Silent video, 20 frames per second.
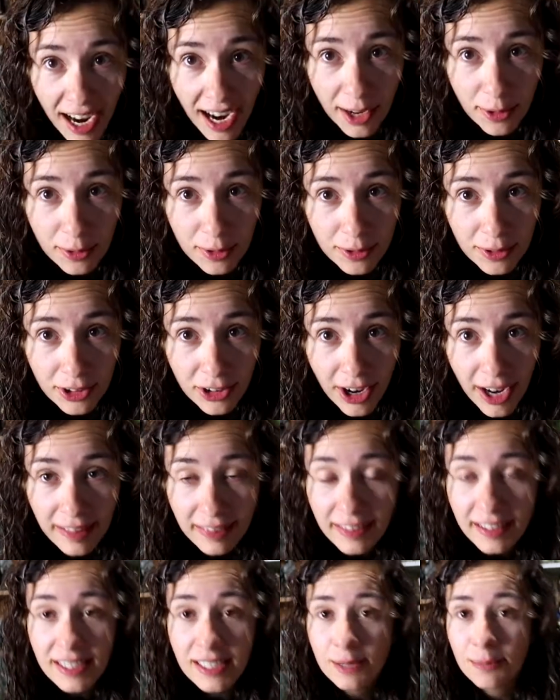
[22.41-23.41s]
I will
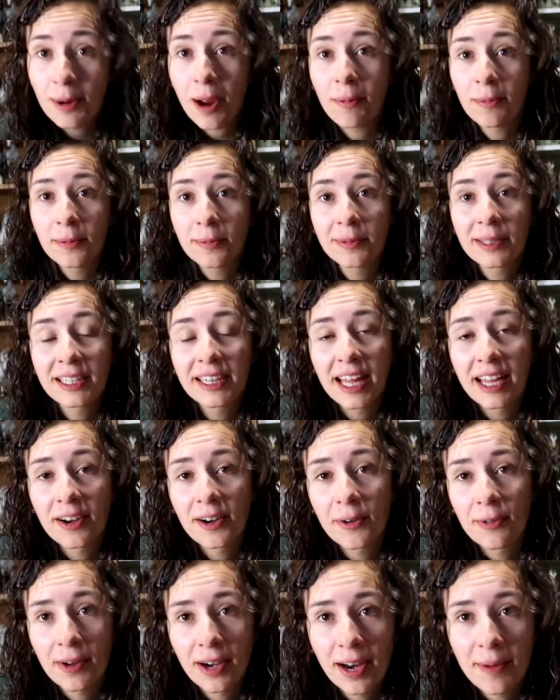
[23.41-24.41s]
regret this probably
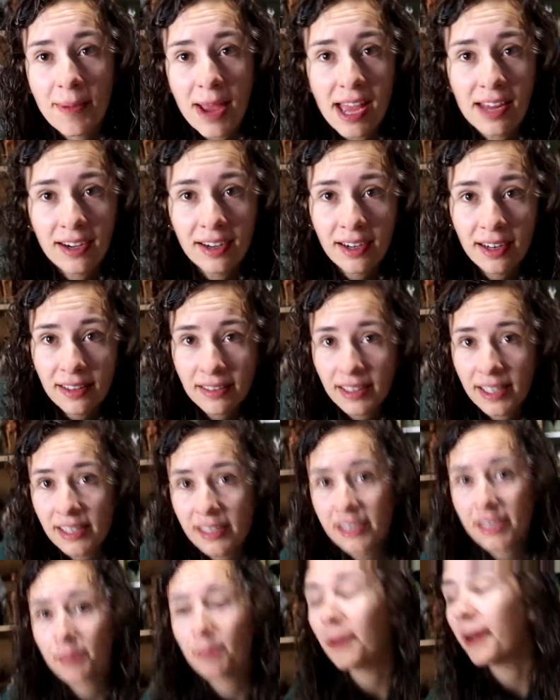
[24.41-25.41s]
later when I'm editing this,